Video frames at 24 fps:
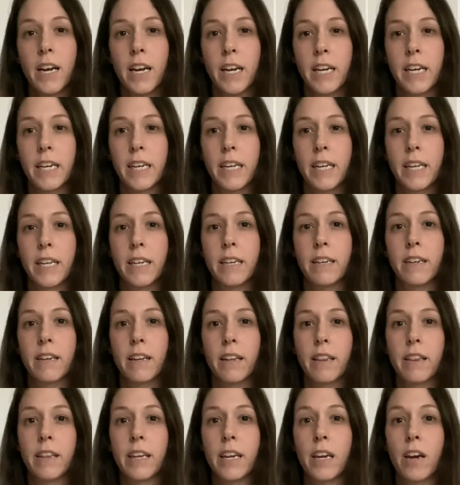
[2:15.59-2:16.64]
and
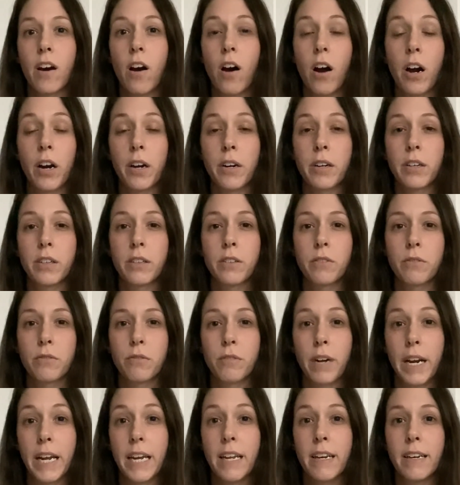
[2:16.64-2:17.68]
the heart
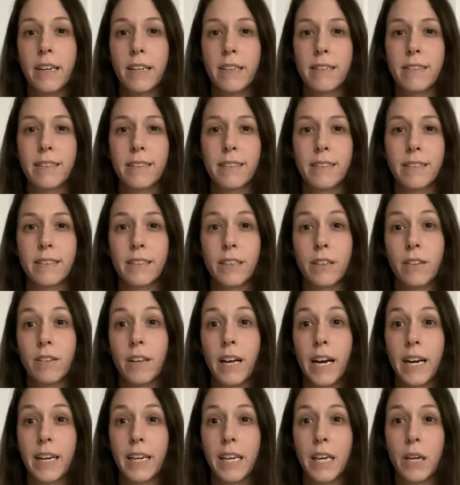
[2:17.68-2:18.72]
rate is still
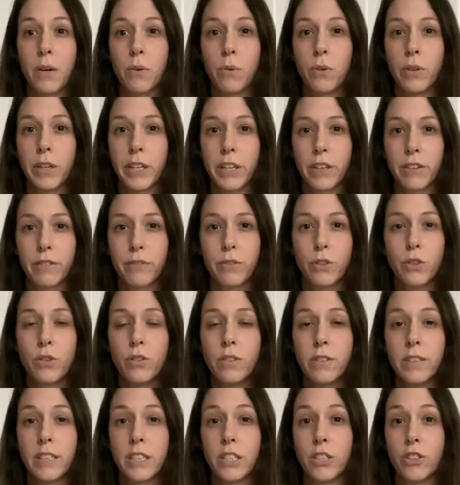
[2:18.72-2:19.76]
at equal
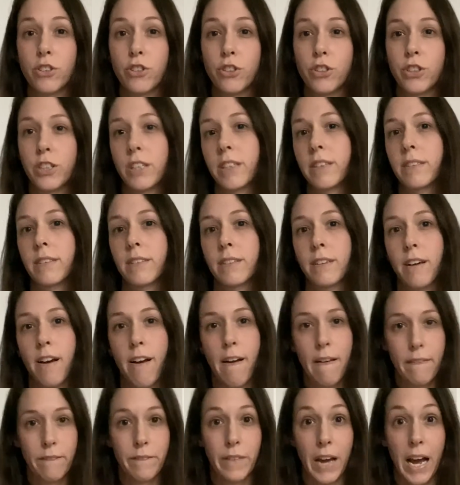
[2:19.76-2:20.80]
intervals. It's just
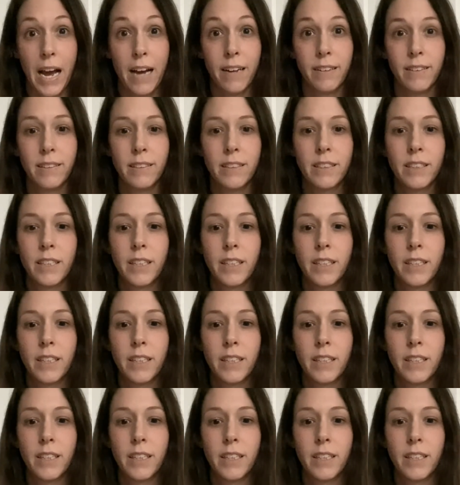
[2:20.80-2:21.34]
fast.